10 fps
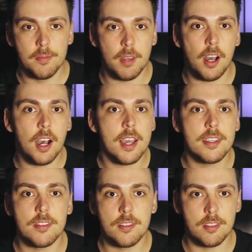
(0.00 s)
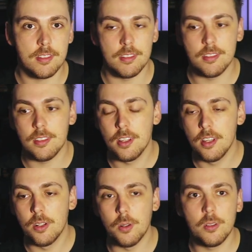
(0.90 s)
heists and
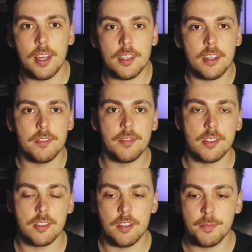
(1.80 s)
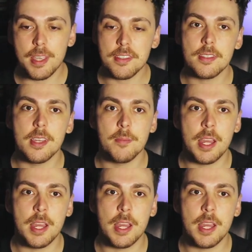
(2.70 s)
all that kind of fun stuff. Basically,